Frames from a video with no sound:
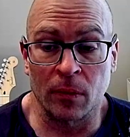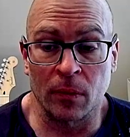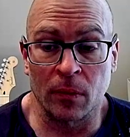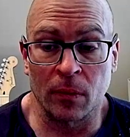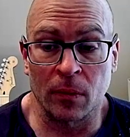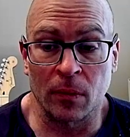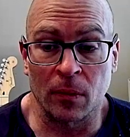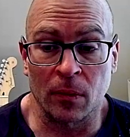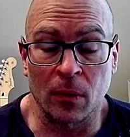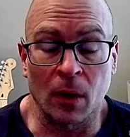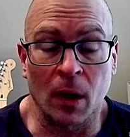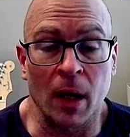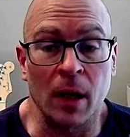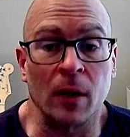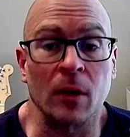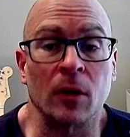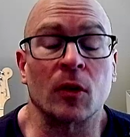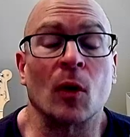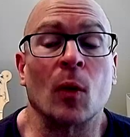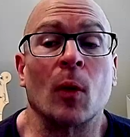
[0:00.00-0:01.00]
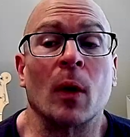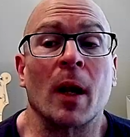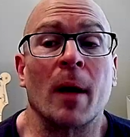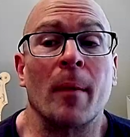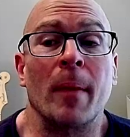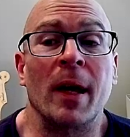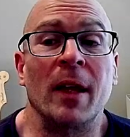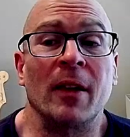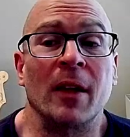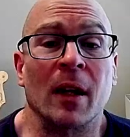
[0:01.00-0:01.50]
right? So when I
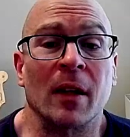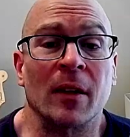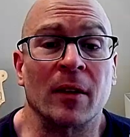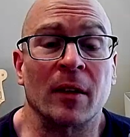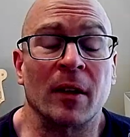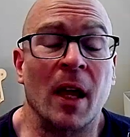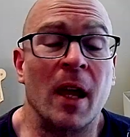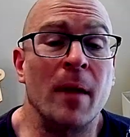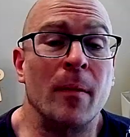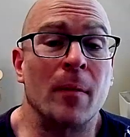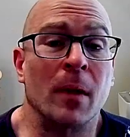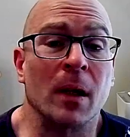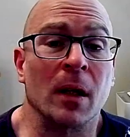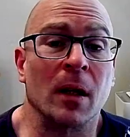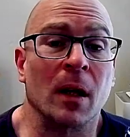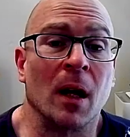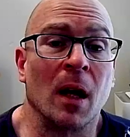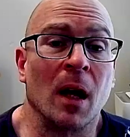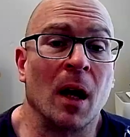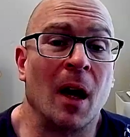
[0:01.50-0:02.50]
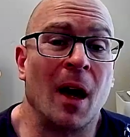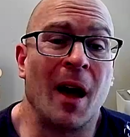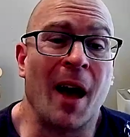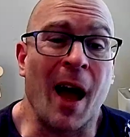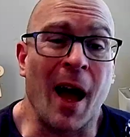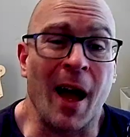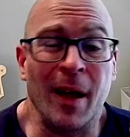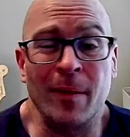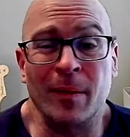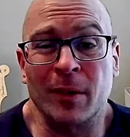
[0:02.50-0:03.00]
make that statement,
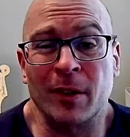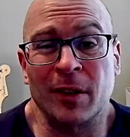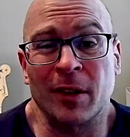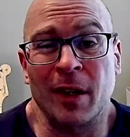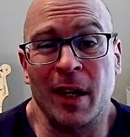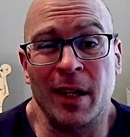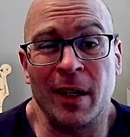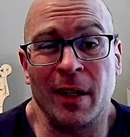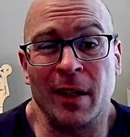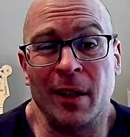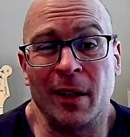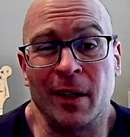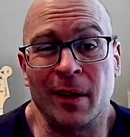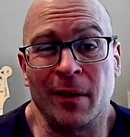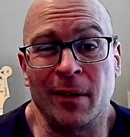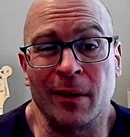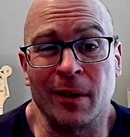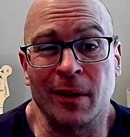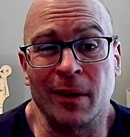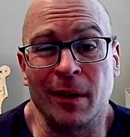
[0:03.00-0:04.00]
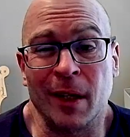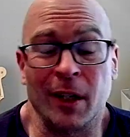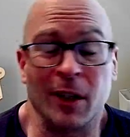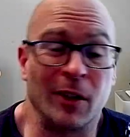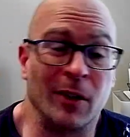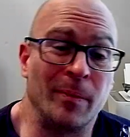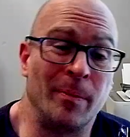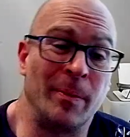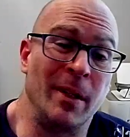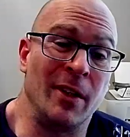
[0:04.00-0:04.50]
I'm saying it
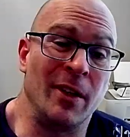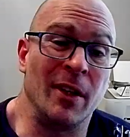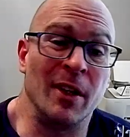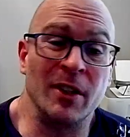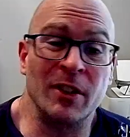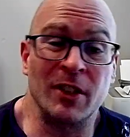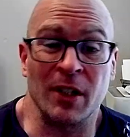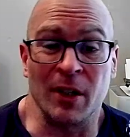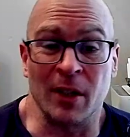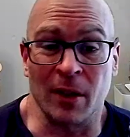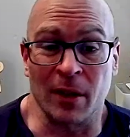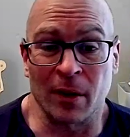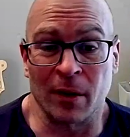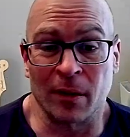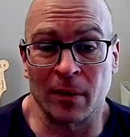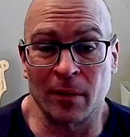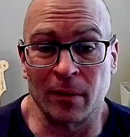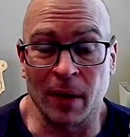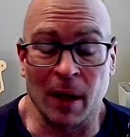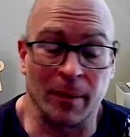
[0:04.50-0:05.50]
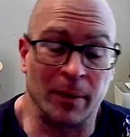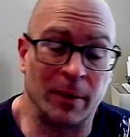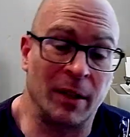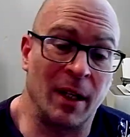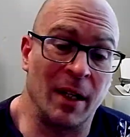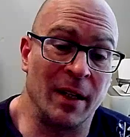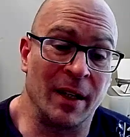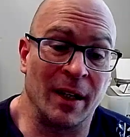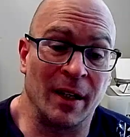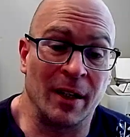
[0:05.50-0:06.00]
could be this year. I'm
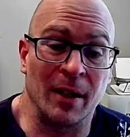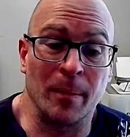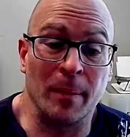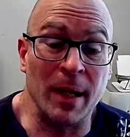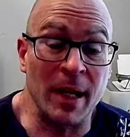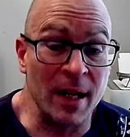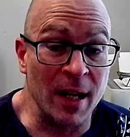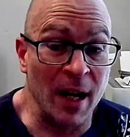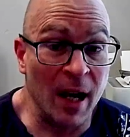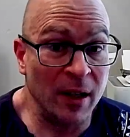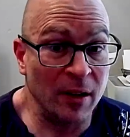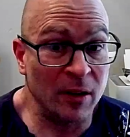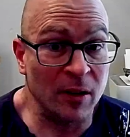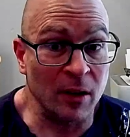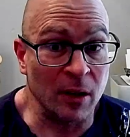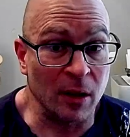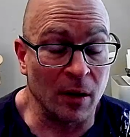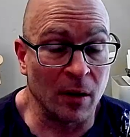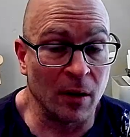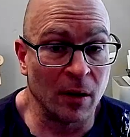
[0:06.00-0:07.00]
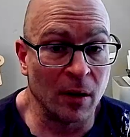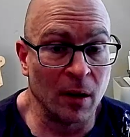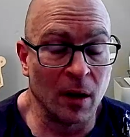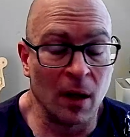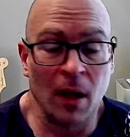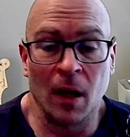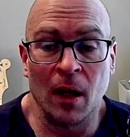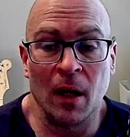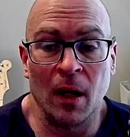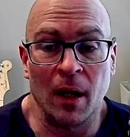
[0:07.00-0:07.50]
saying it could be next year,
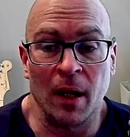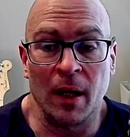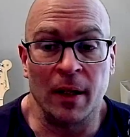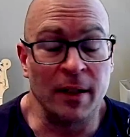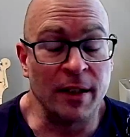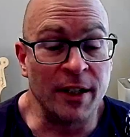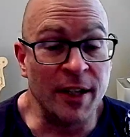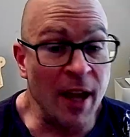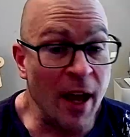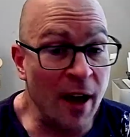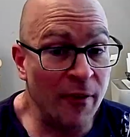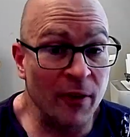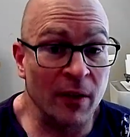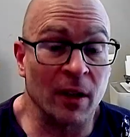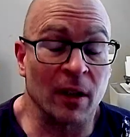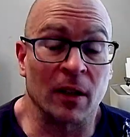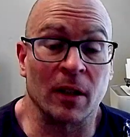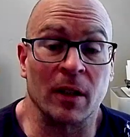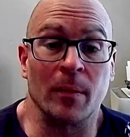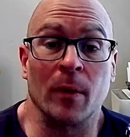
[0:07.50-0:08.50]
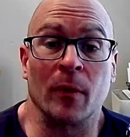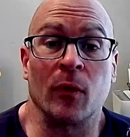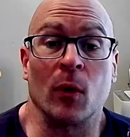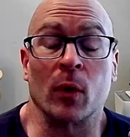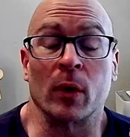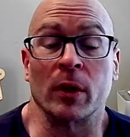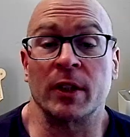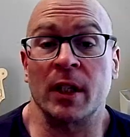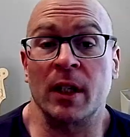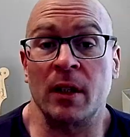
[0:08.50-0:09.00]
definitely before
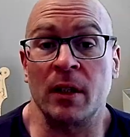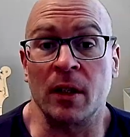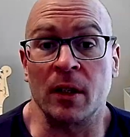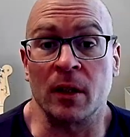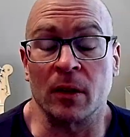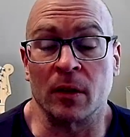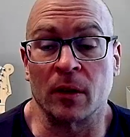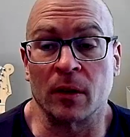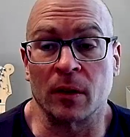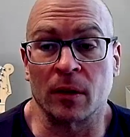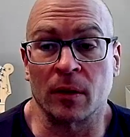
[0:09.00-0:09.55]
10 years